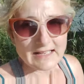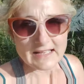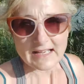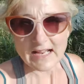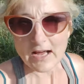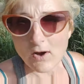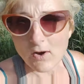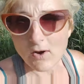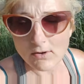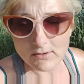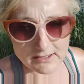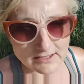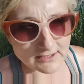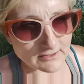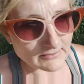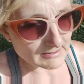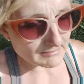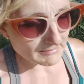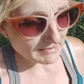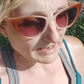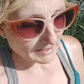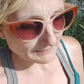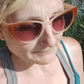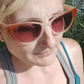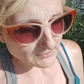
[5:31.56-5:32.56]
Now, oddly on
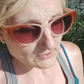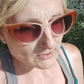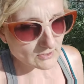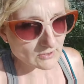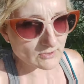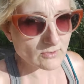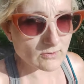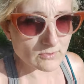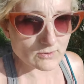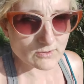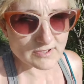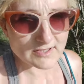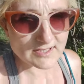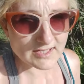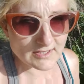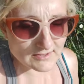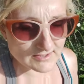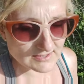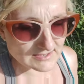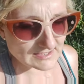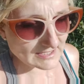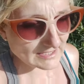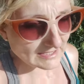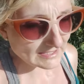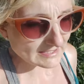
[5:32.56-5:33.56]
the map, you can also
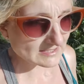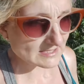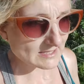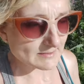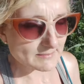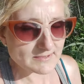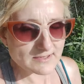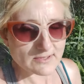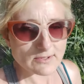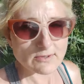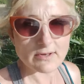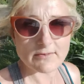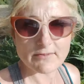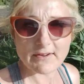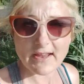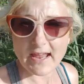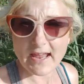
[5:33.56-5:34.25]
see some sort of